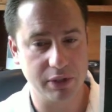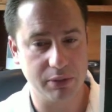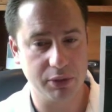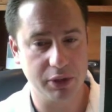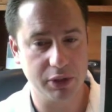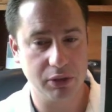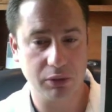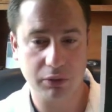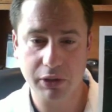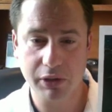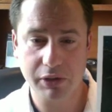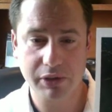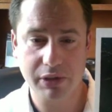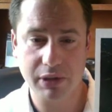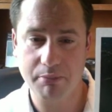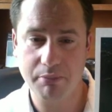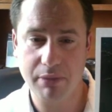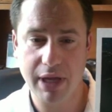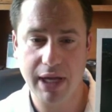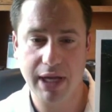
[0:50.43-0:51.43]
But in order to
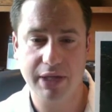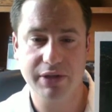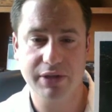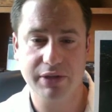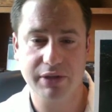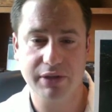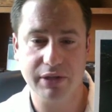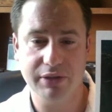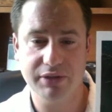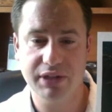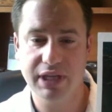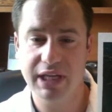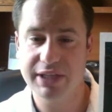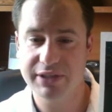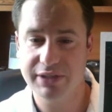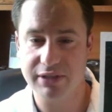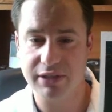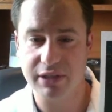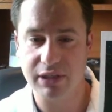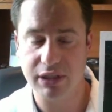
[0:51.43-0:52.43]
match the
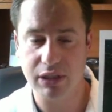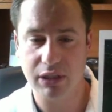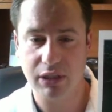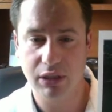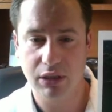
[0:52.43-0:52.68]
density